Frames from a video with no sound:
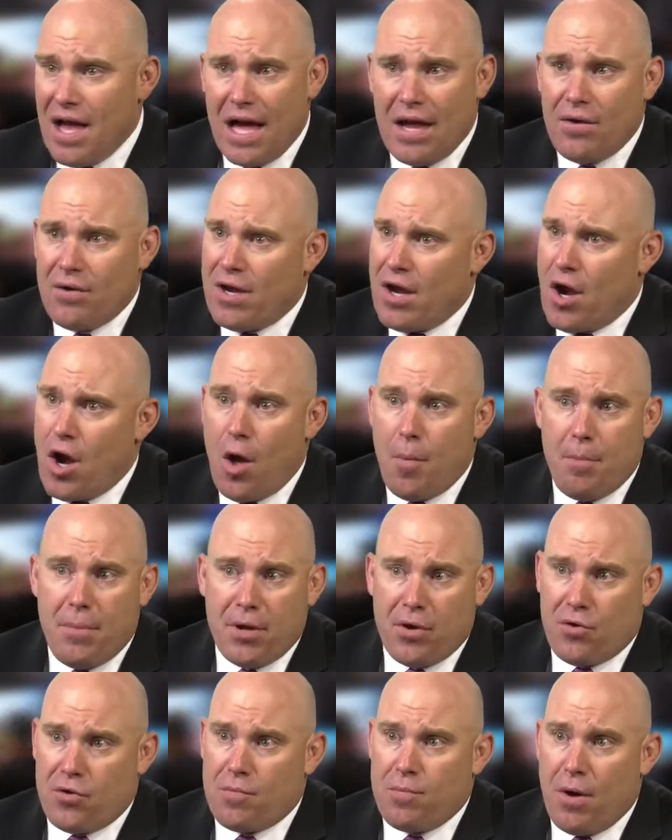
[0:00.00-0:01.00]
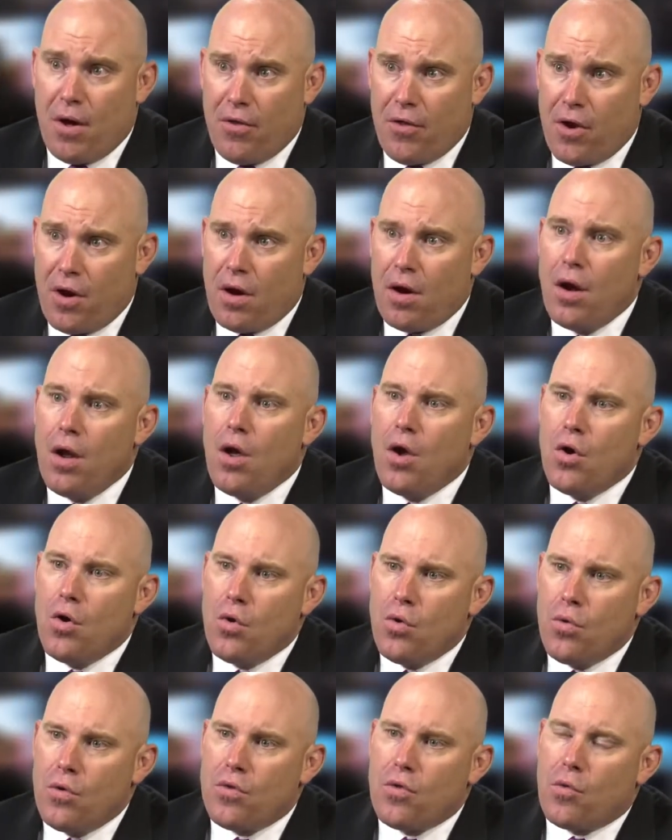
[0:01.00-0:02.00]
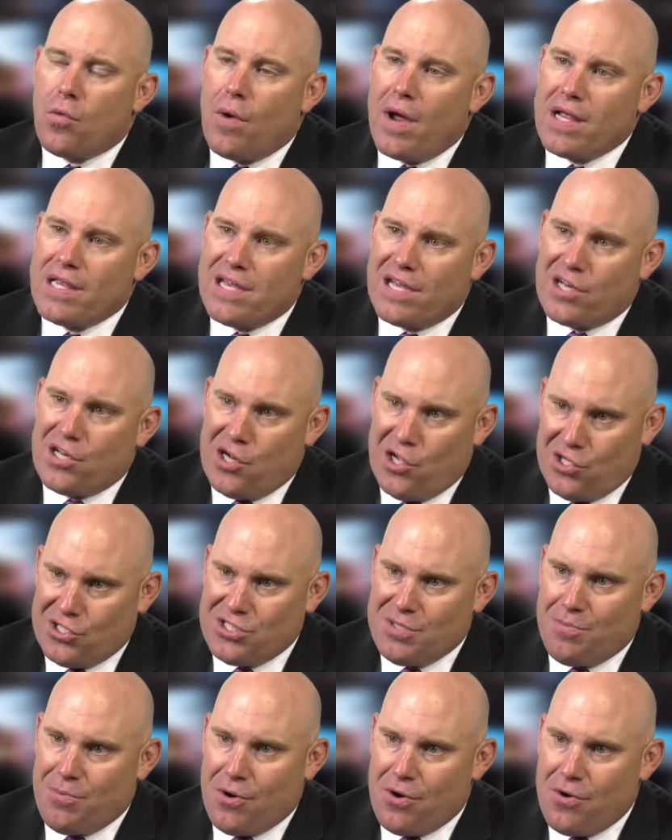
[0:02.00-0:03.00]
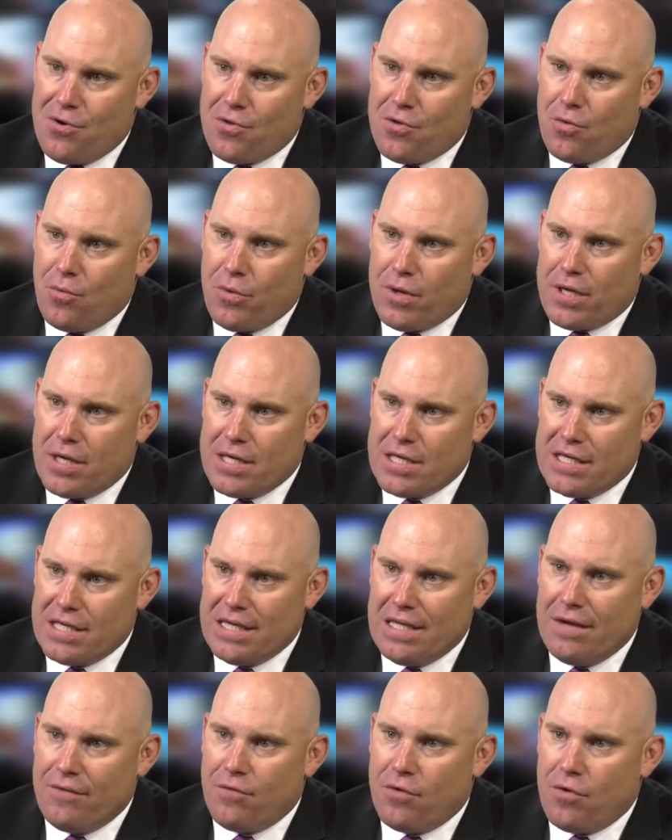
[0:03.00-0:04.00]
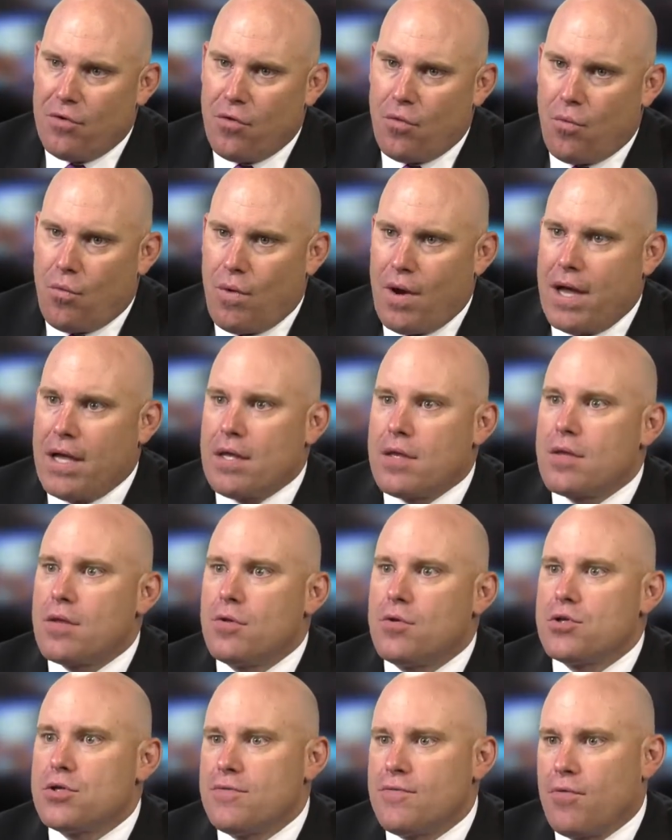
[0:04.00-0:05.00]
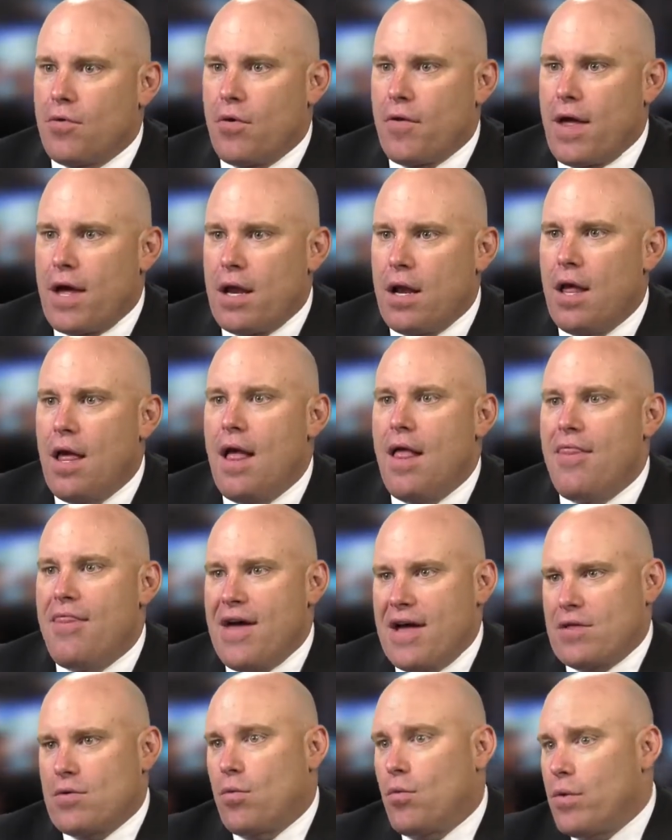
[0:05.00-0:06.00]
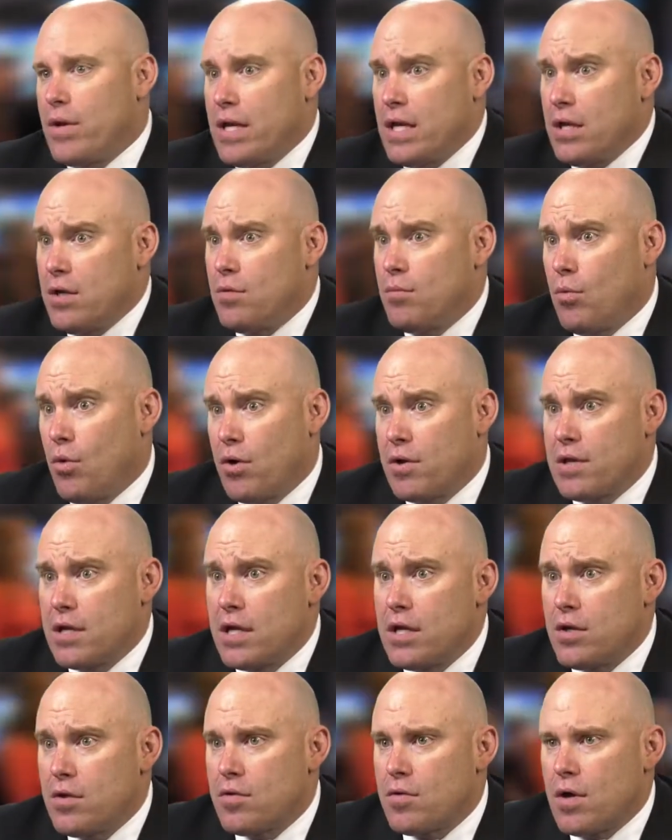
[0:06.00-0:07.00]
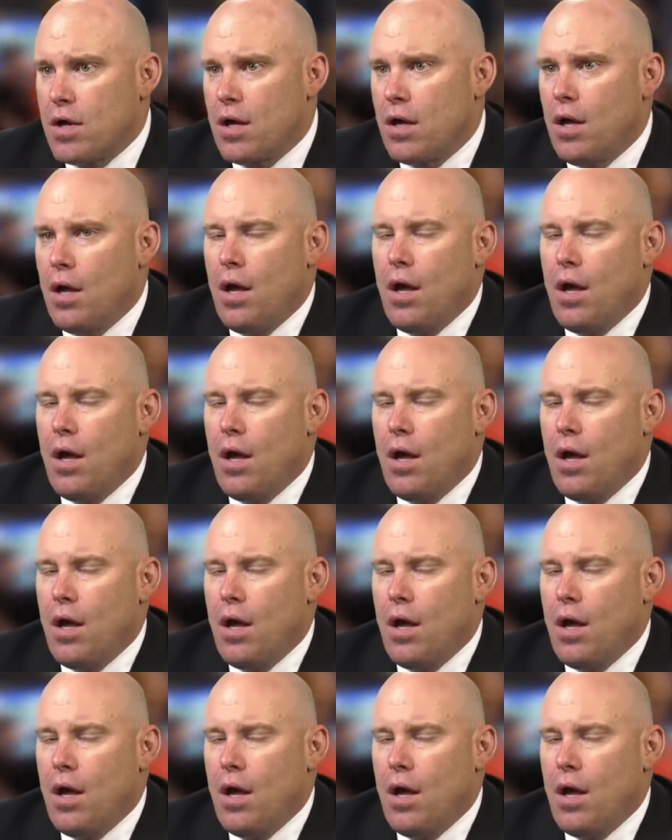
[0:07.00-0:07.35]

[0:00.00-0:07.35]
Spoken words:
I don't care how big or small they are, who is the right technology partner so we can deliver the right solution for that. That's what we need to do more as an industry.